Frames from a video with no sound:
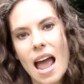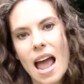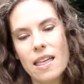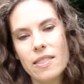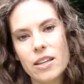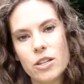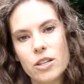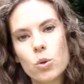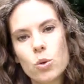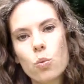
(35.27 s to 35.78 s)

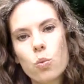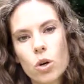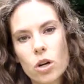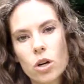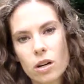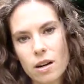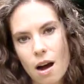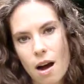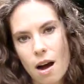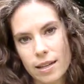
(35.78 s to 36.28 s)
and then you
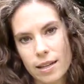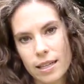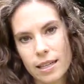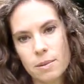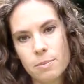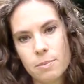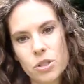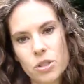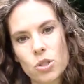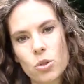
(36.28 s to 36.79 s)
work on it
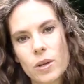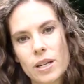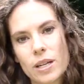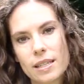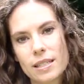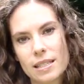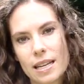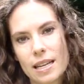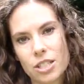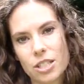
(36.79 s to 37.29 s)
in
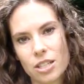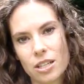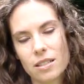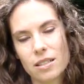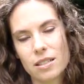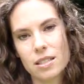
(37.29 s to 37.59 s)
between sessions.